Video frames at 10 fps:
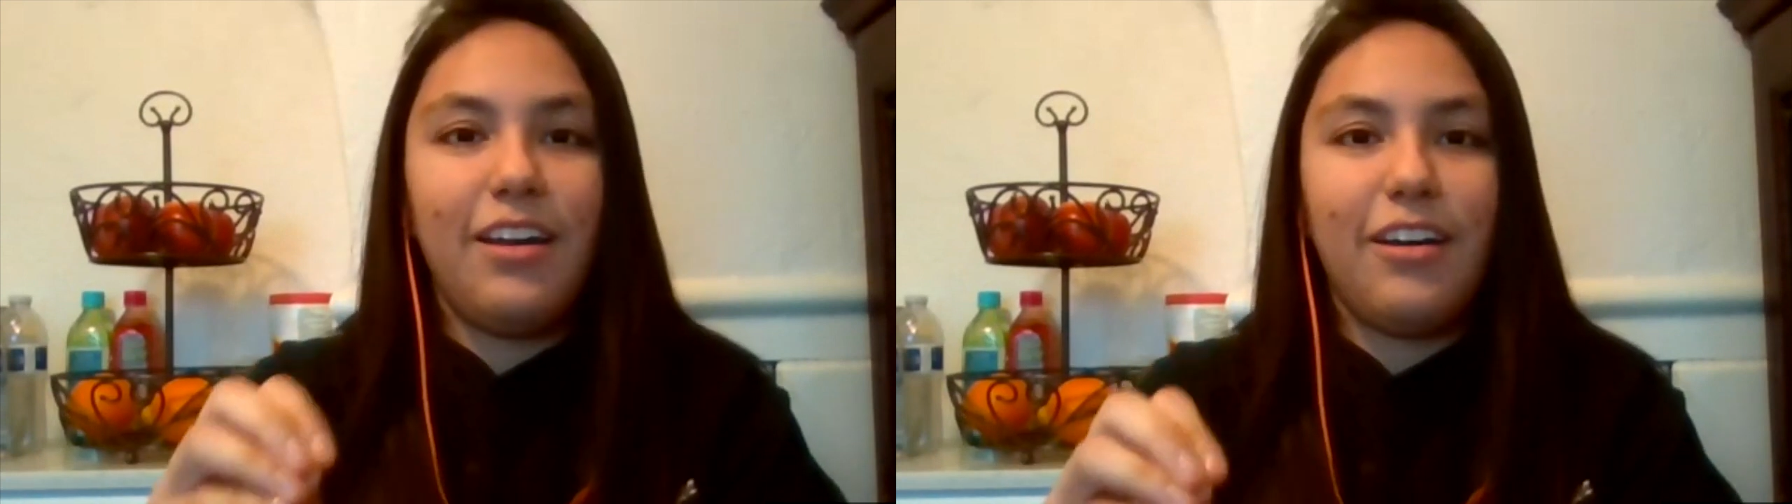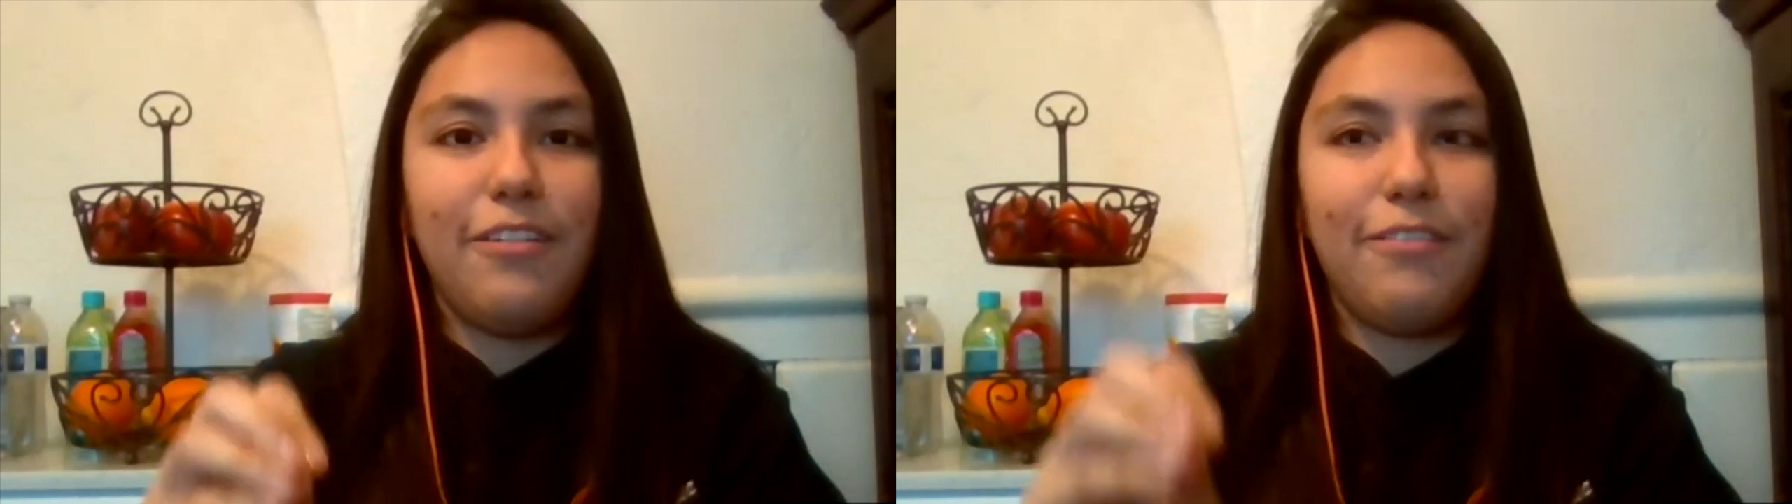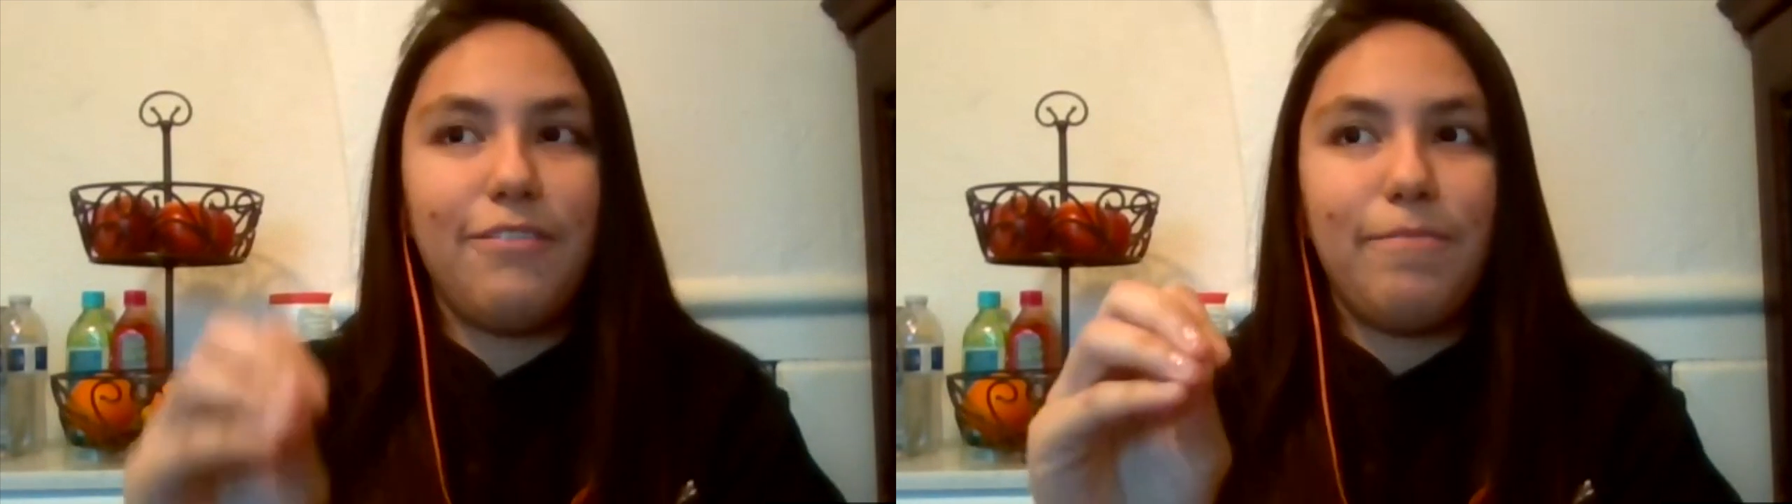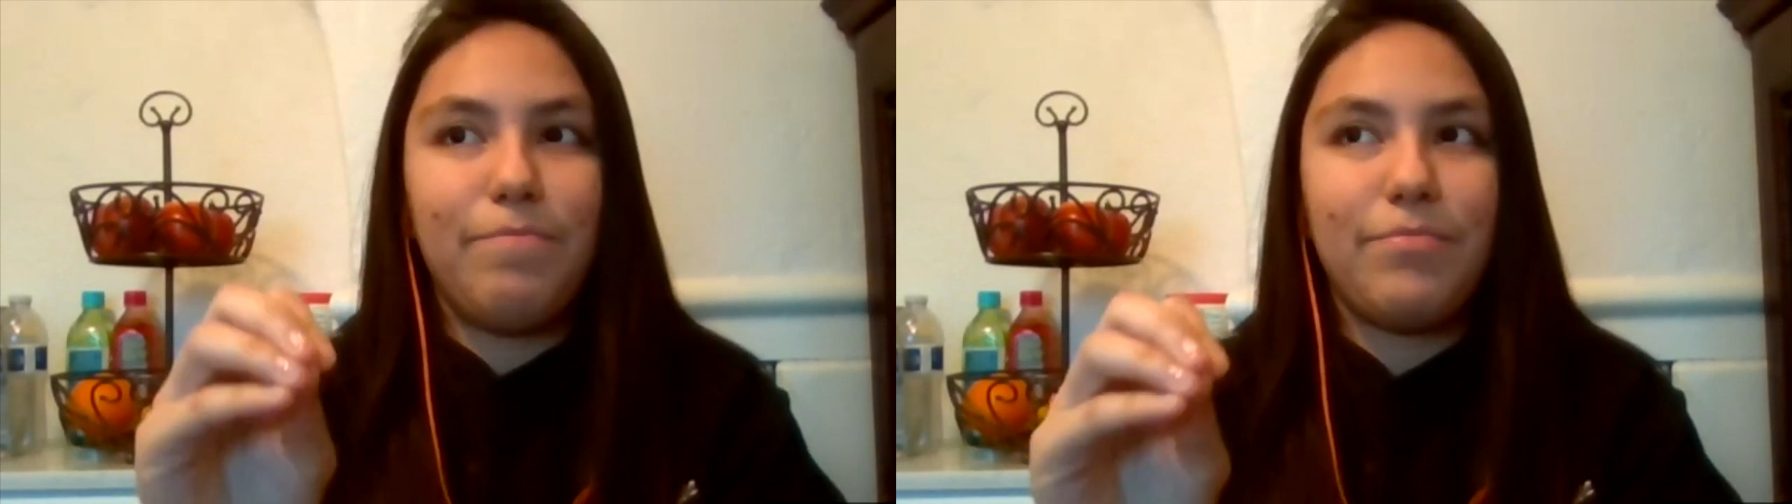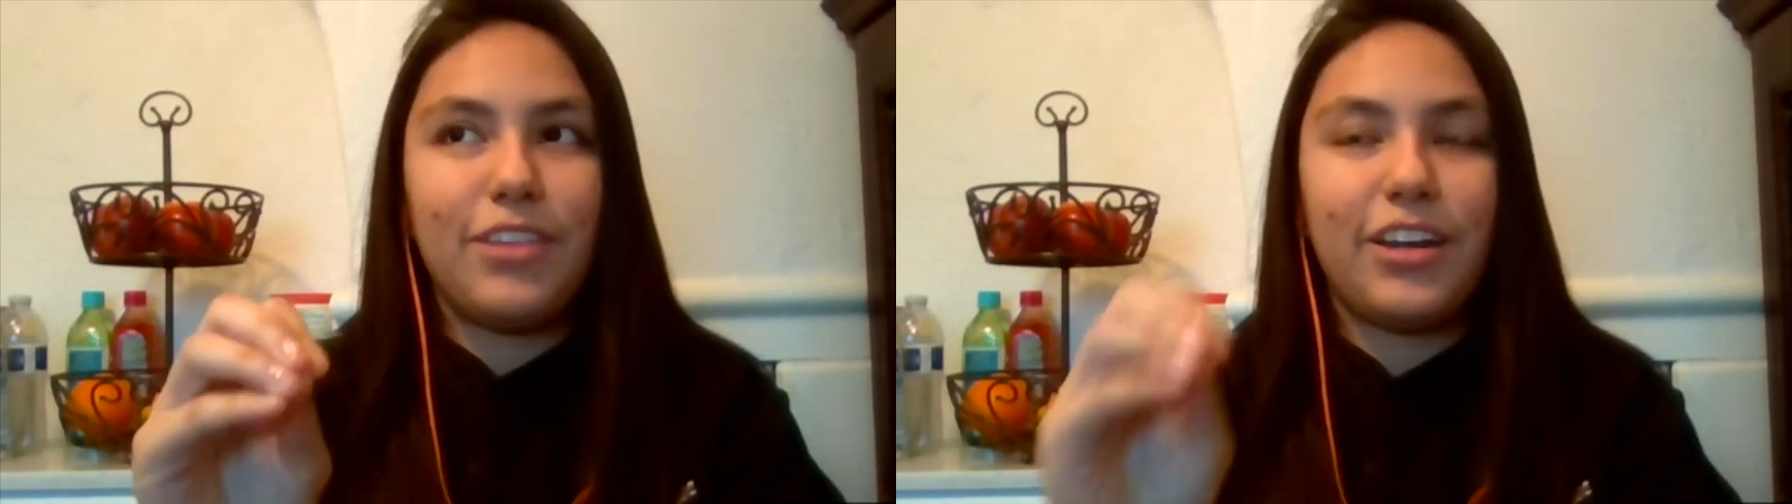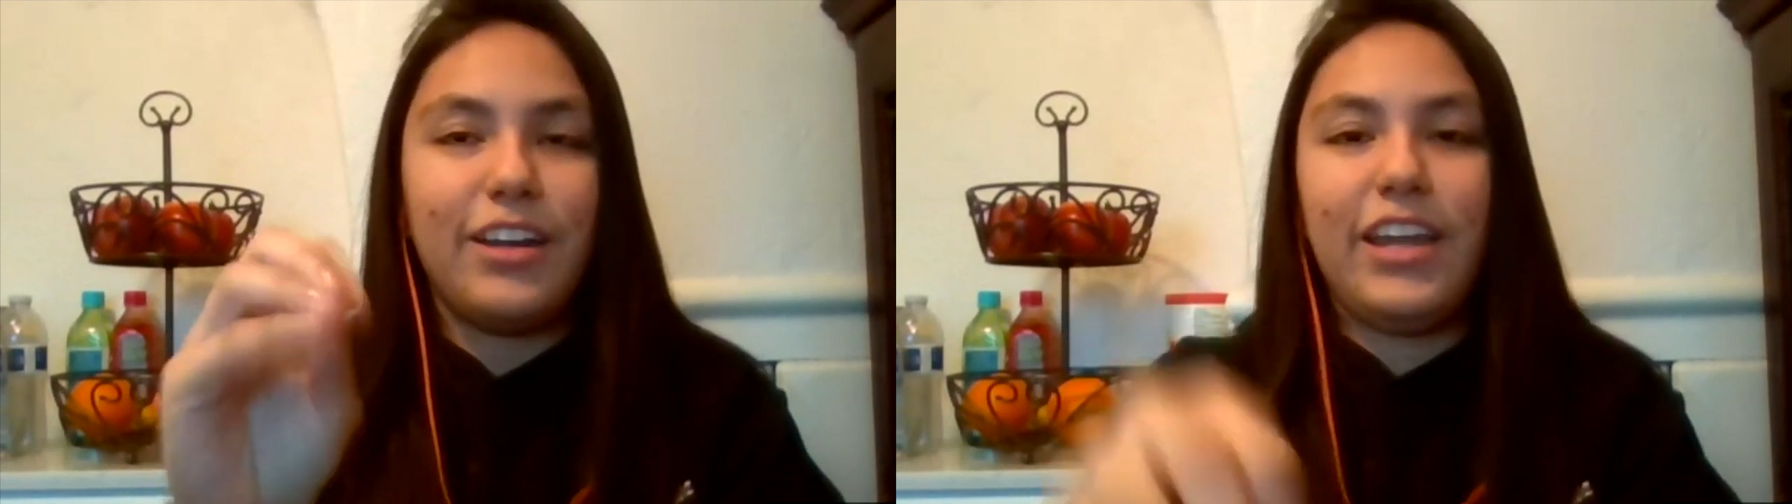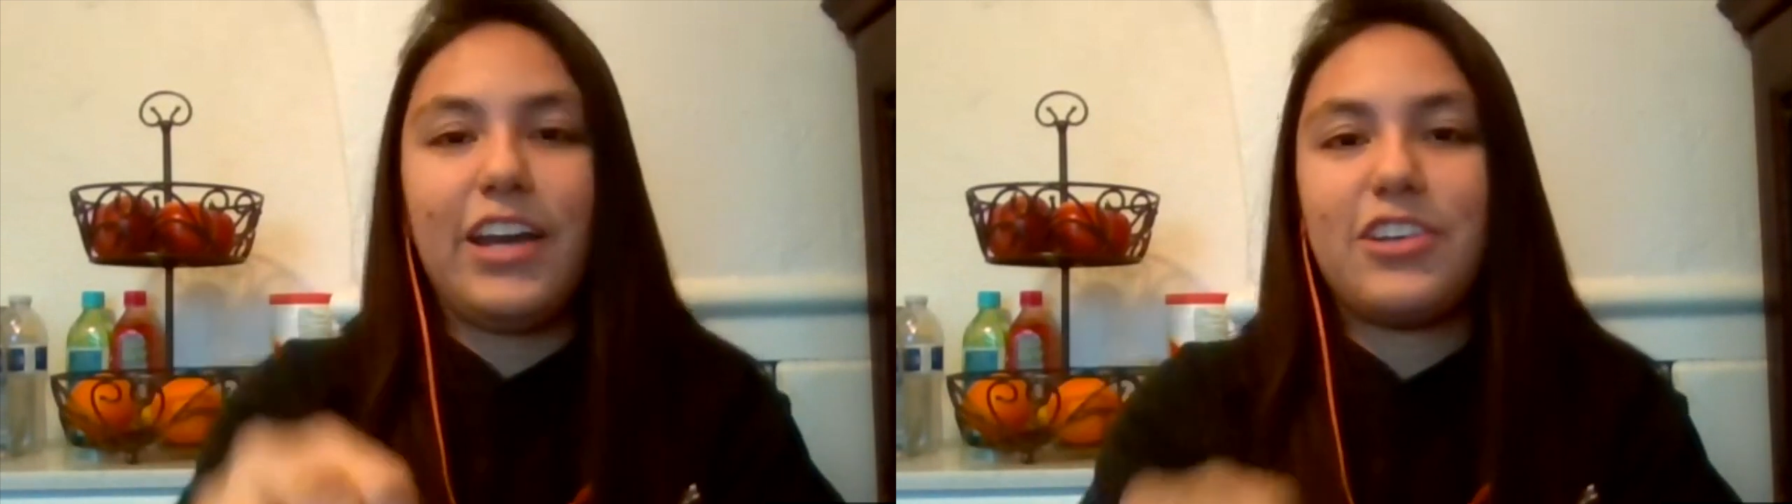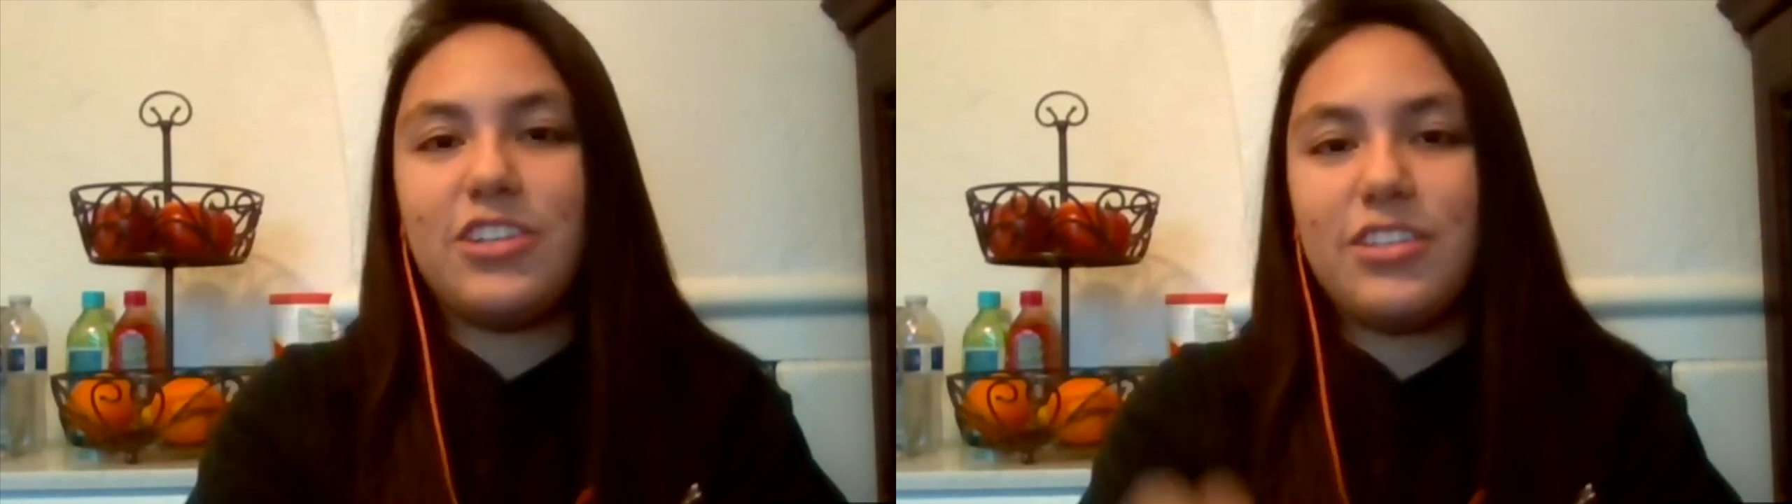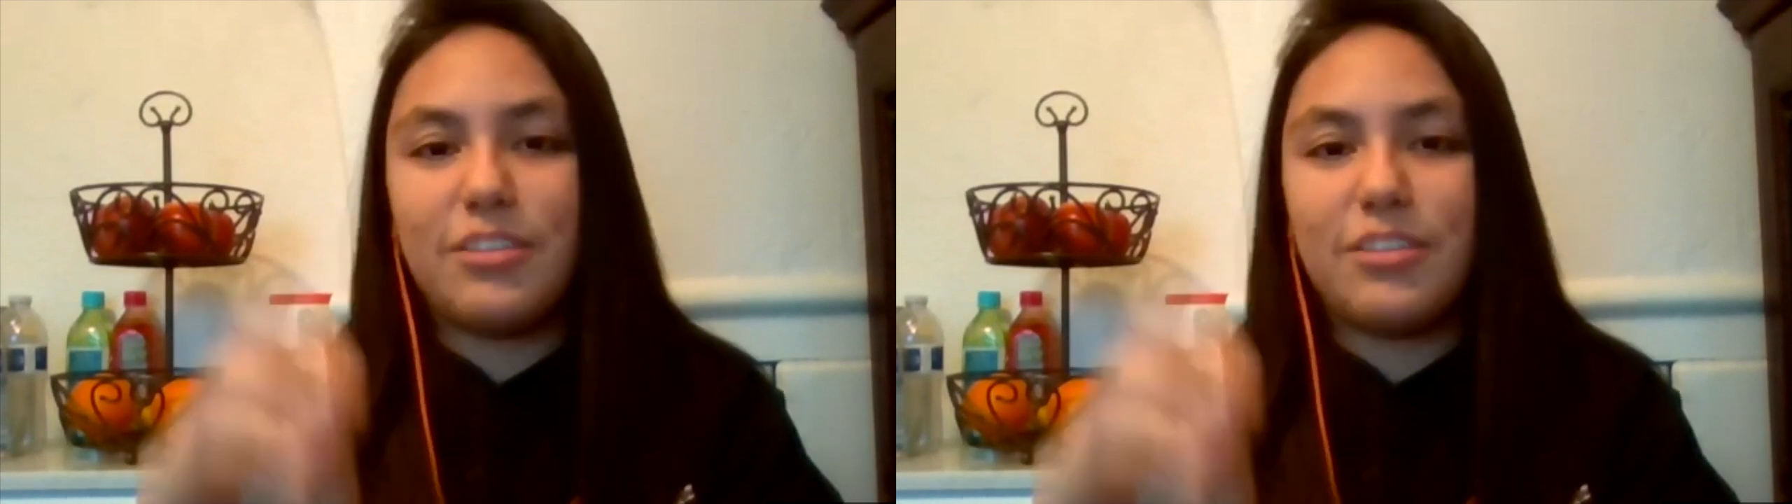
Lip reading: of the connections